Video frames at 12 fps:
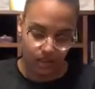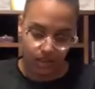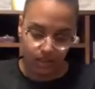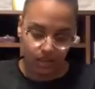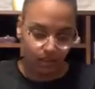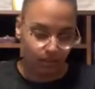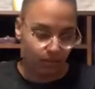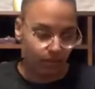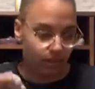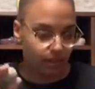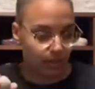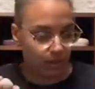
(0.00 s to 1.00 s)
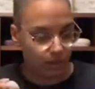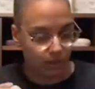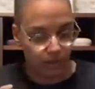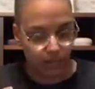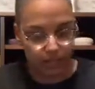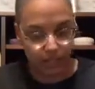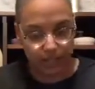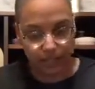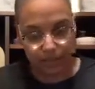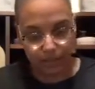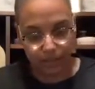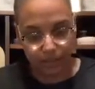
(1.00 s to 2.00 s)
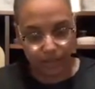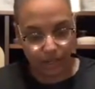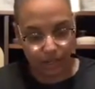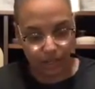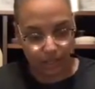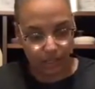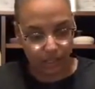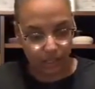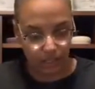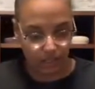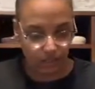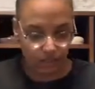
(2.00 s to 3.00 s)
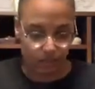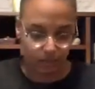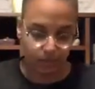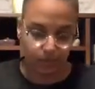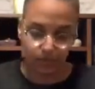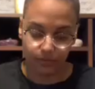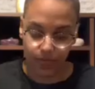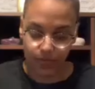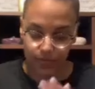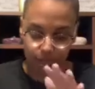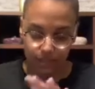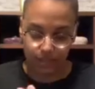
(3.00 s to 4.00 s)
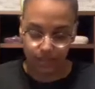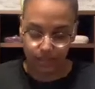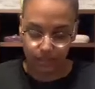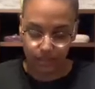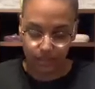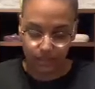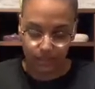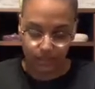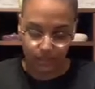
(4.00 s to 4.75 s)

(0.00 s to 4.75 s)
So with this smaller ball of clay, I'm going to try again. I'm going to flatten it just a bit.